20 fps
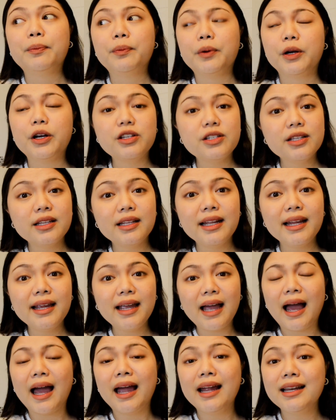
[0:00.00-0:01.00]

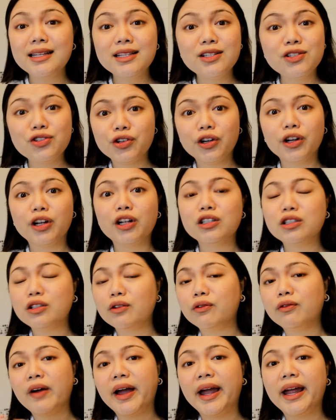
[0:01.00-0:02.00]
Personally, I did struggle to
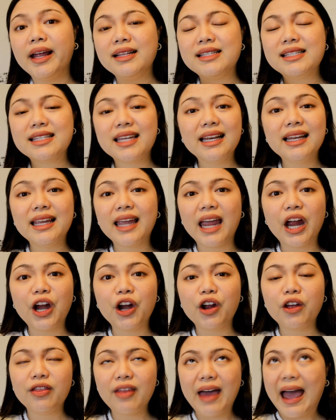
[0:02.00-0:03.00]
find
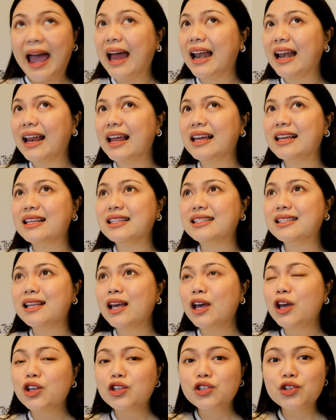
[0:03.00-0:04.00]
skincare that is
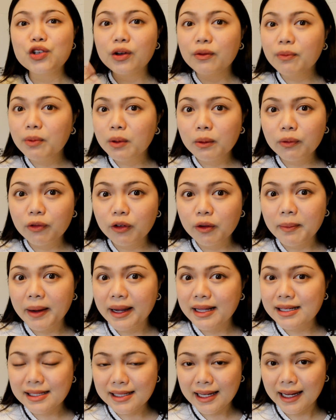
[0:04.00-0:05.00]
suitable for
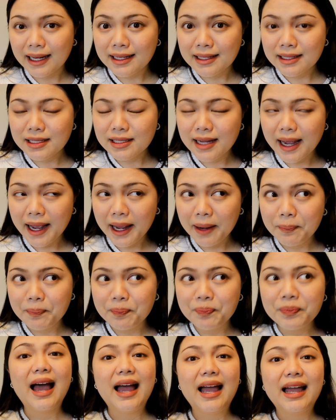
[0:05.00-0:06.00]
my skin type
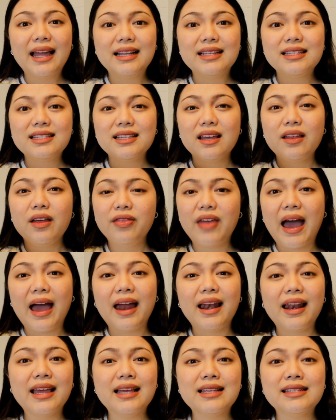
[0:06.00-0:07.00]
and
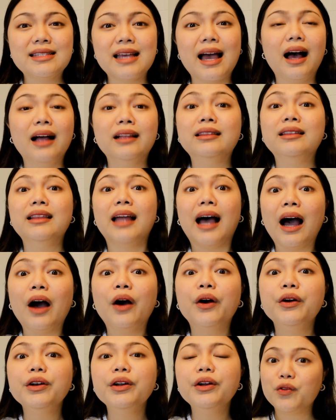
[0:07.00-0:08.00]
that is
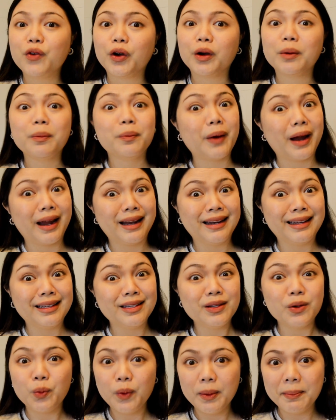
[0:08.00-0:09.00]
allowed for
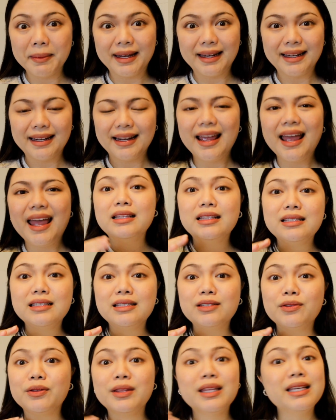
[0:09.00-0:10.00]
pregnant women.
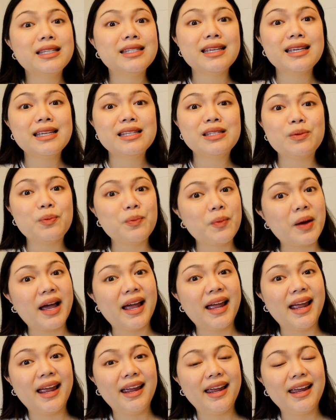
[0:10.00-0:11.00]
So this is
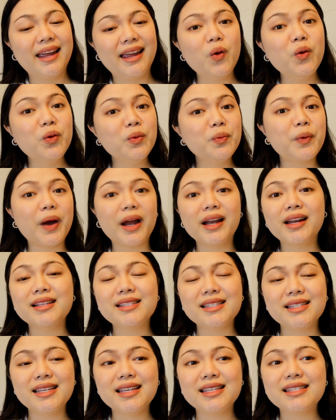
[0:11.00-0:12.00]
my own
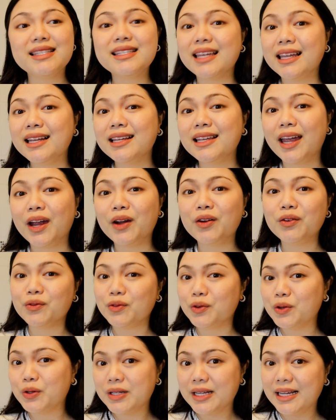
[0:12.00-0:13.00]
pregnancy skincare
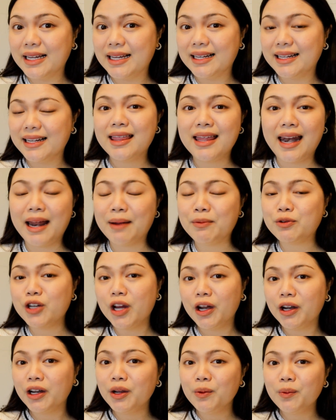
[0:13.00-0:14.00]
routine that I'm
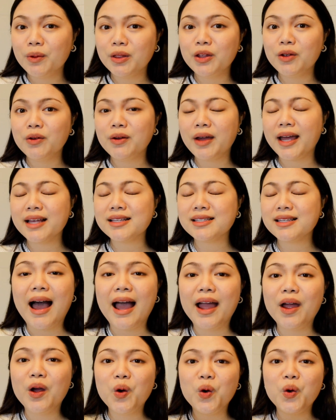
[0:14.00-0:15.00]
sharing with you guys.
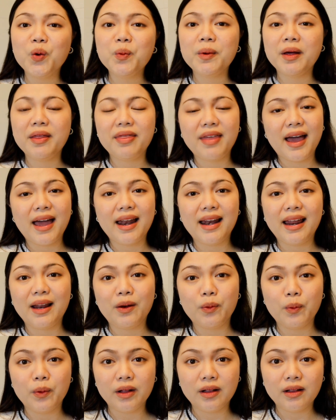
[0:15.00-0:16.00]
I hope that
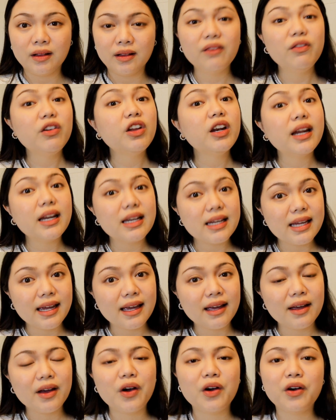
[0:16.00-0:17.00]
it will give you an
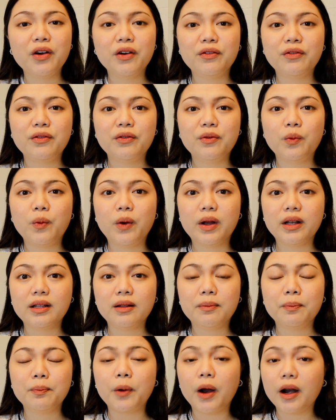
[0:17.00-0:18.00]
idea of what
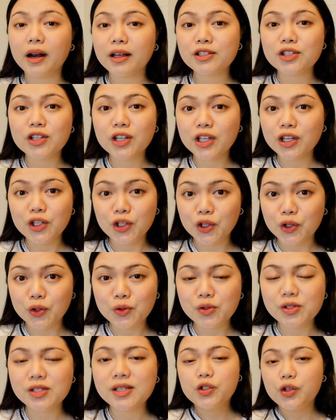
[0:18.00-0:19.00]
products you can
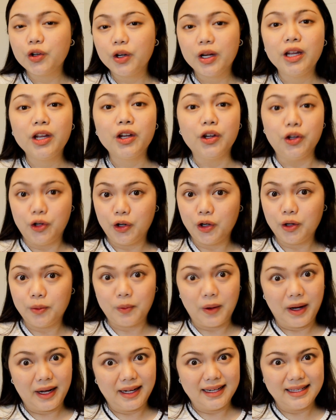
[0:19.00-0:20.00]
use during your
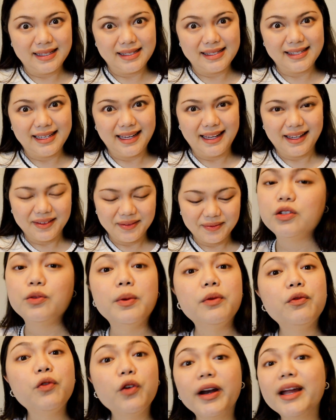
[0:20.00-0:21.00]
pregnancy. So
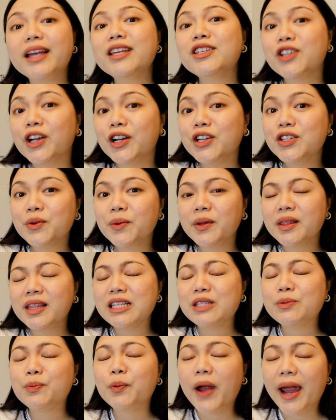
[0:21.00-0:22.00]
before I start doing
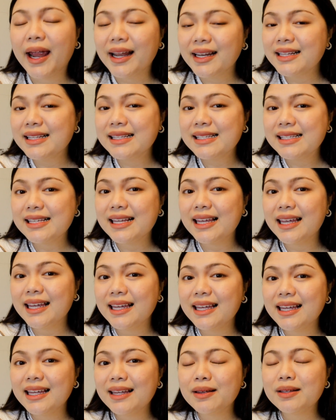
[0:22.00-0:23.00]
this
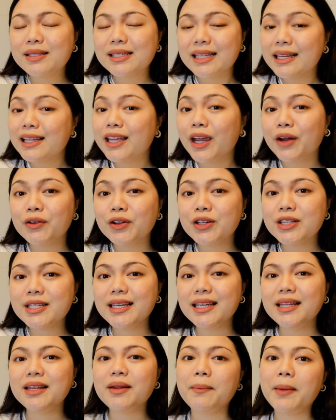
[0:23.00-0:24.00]
pregnancy skincare
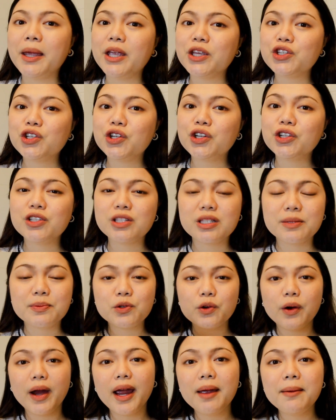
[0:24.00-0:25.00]
routine, make sure to
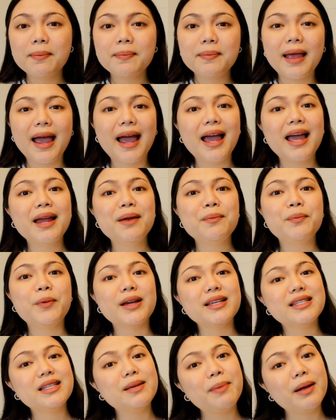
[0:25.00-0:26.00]
subscribe and
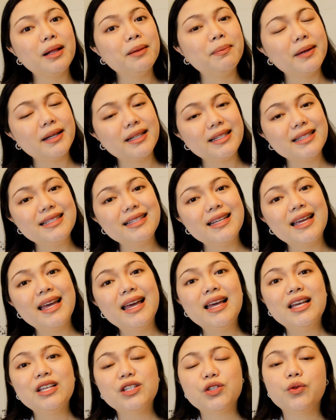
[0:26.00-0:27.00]
press the bell button
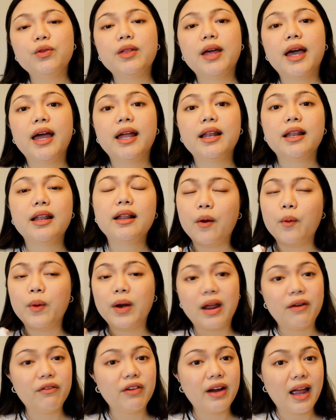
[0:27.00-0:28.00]
so that
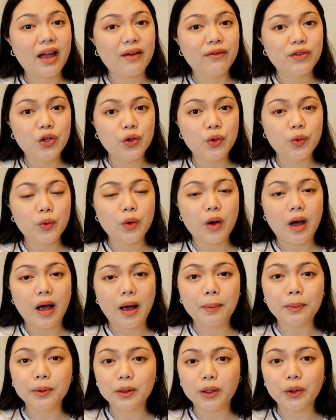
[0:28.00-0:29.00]
whenever I have new
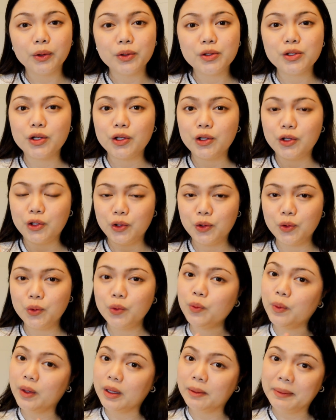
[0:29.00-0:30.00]
uploads,
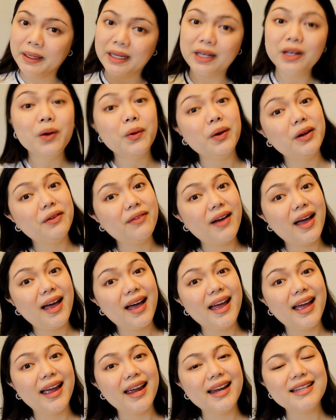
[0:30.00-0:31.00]
you will be
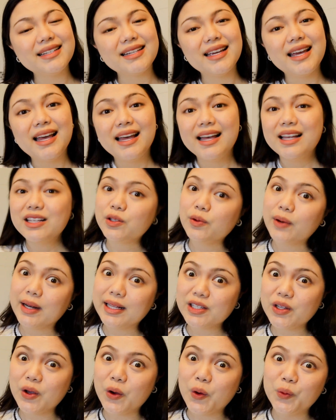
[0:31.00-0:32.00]
notified. So
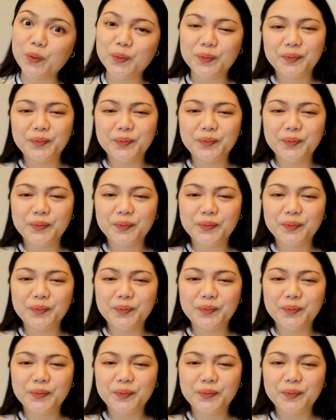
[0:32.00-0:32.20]
let's go.